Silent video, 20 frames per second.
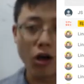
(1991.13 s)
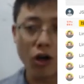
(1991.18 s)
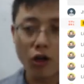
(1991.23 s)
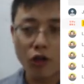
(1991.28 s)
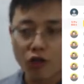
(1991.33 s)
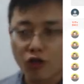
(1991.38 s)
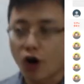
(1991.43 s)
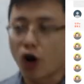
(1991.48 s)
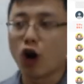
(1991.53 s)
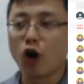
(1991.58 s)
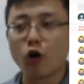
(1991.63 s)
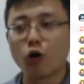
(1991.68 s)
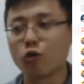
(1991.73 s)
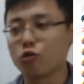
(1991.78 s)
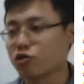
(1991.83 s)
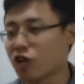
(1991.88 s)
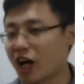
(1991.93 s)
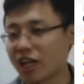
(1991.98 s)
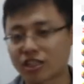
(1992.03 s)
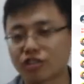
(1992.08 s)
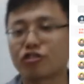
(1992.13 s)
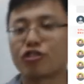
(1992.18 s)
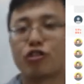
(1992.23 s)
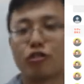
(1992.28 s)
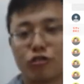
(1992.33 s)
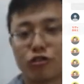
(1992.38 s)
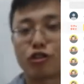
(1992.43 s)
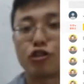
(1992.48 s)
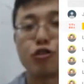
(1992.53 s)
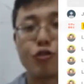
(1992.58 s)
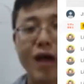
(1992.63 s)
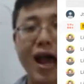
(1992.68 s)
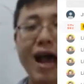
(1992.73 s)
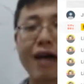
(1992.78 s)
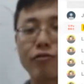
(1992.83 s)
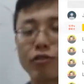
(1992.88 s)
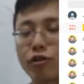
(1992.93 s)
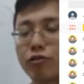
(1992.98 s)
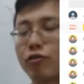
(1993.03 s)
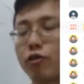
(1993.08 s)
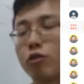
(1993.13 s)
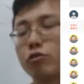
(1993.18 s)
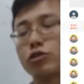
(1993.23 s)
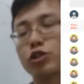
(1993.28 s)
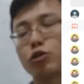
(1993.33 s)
though lots of students do have their phone.